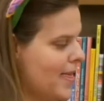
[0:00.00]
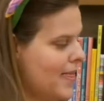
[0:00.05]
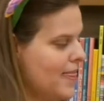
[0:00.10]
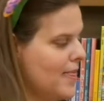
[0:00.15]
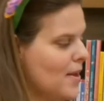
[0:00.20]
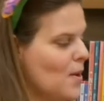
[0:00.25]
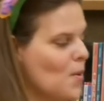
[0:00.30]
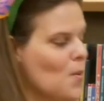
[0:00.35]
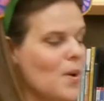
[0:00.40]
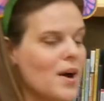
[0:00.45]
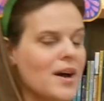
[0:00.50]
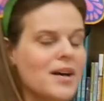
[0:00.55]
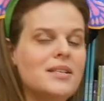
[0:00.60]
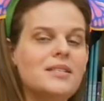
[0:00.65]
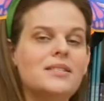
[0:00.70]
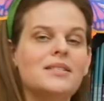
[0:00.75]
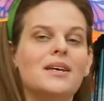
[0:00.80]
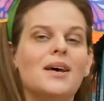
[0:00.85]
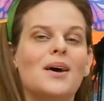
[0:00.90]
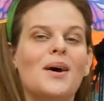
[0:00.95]
then there
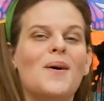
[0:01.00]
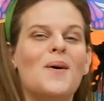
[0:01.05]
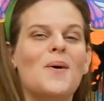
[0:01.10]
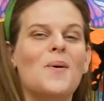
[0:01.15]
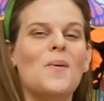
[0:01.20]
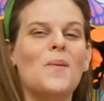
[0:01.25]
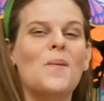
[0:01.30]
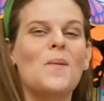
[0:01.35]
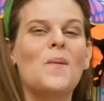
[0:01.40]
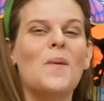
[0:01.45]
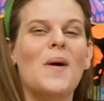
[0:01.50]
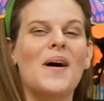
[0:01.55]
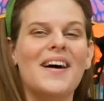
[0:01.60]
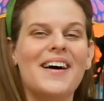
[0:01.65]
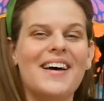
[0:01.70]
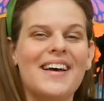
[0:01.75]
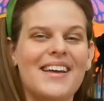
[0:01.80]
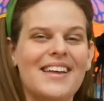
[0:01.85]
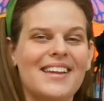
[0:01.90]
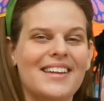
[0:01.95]
was
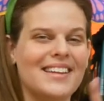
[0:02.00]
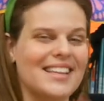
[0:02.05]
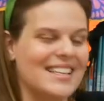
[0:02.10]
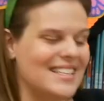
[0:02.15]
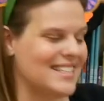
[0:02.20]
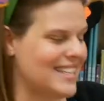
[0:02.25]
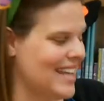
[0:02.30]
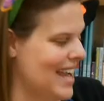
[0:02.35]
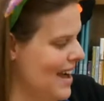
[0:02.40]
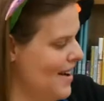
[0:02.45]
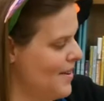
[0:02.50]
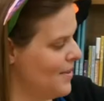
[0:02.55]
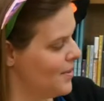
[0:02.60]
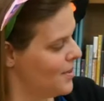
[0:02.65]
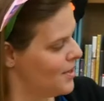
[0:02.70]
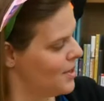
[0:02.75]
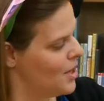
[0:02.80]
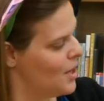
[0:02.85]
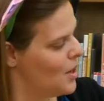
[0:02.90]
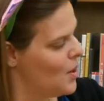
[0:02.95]
one. Let's
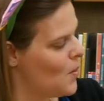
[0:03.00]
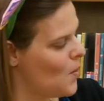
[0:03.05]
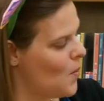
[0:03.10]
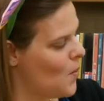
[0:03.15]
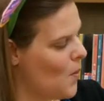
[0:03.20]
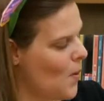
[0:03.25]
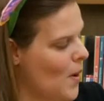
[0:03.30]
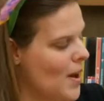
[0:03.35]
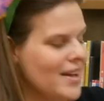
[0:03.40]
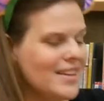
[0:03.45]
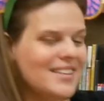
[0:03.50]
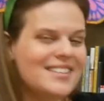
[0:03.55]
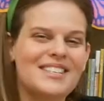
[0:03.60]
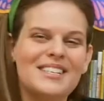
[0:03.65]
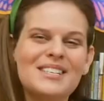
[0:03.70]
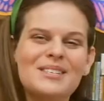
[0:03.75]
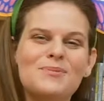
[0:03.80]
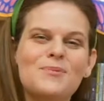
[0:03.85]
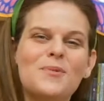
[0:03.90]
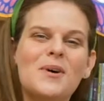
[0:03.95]
count. One,
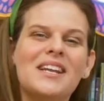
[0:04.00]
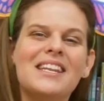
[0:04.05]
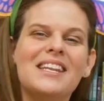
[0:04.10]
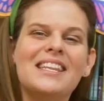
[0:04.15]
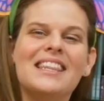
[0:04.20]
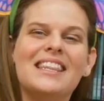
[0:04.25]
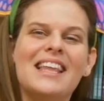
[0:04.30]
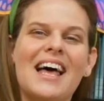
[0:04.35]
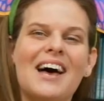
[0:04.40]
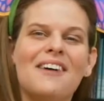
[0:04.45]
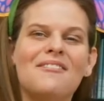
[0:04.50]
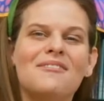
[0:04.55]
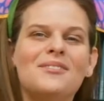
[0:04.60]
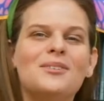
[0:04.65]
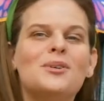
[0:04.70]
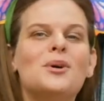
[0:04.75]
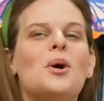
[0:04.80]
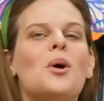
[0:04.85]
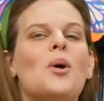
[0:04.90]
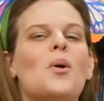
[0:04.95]
just one
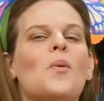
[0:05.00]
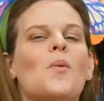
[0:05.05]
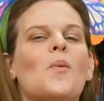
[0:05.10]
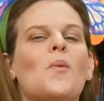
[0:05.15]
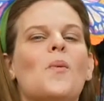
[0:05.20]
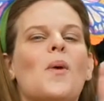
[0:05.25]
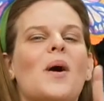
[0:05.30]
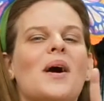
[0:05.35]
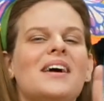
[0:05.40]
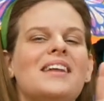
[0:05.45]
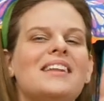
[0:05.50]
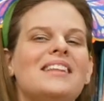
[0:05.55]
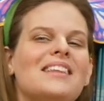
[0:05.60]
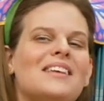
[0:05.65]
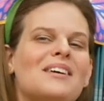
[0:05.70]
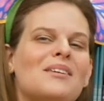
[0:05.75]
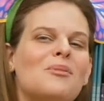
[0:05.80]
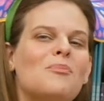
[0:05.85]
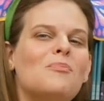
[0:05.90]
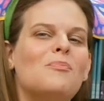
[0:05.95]
left. One
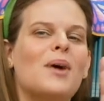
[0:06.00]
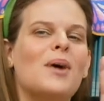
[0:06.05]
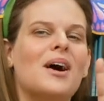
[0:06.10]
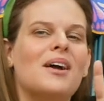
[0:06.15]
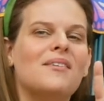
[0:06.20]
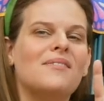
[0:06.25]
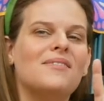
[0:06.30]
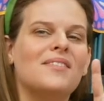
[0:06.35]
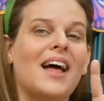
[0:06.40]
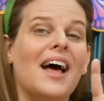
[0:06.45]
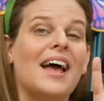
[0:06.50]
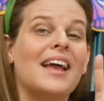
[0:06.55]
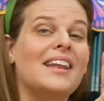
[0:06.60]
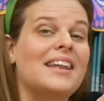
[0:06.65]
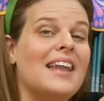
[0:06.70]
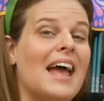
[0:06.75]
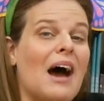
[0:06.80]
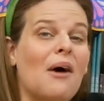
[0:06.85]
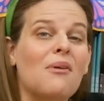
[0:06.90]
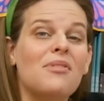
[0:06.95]
little butterfly,
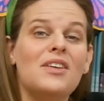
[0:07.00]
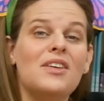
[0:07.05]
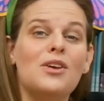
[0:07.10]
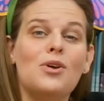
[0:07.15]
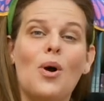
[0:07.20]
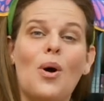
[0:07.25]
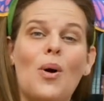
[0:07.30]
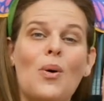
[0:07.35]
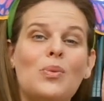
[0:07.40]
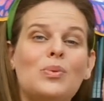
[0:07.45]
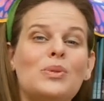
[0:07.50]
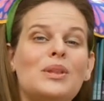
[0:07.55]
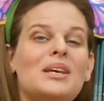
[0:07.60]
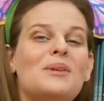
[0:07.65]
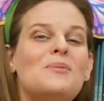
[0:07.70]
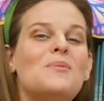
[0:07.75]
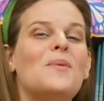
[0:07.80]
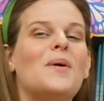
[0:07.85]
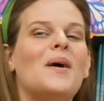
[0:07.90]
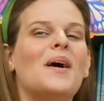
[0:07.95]
now the
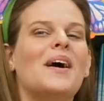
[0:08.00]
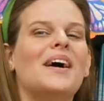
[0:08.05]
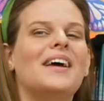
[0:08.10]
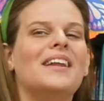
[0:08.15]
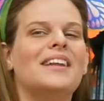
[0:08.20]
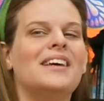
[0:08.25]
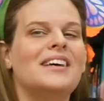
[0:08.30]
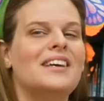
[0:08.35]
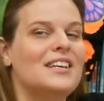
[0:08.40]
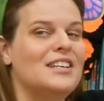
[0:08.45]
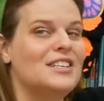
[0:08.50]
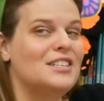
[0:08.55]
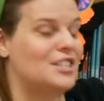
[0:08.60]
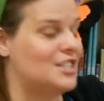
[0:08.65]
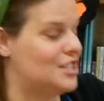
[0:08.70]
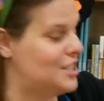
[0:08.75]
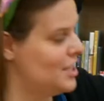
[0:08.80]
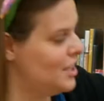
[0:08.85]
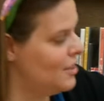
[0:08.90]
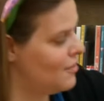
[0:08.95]
only one,
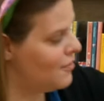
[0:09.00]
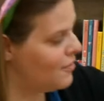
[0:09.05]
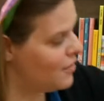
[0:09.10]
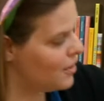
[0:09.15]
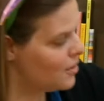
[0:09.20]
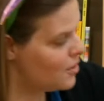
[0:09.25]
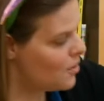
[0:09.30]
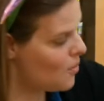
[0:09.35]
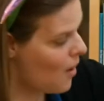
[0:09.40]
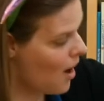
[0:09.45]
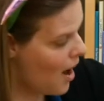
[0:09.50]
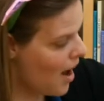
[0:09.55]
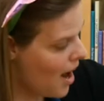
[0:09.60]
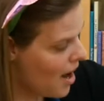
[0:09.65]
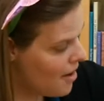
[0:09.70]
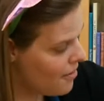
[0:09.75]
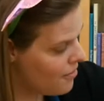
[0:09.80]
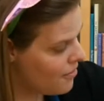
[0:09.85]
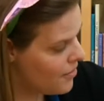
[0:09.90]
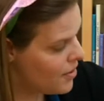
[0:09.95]
she flew
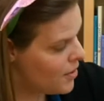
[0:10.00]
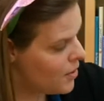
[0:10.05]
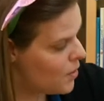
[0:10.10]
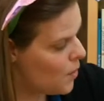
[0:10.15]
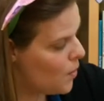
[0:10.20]
off.